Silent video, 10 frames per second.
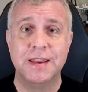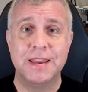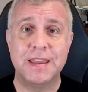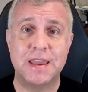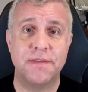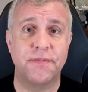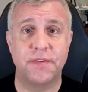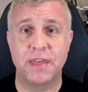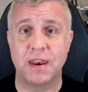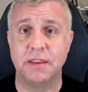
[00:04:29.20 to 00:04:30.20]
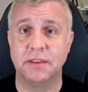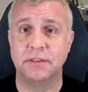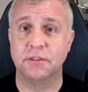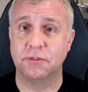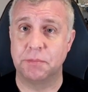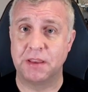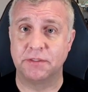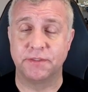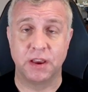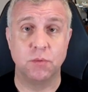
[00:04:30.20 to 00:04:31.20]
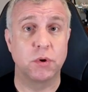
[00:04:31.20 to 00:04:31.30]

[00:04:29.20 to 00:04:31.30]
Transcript: If that is specified,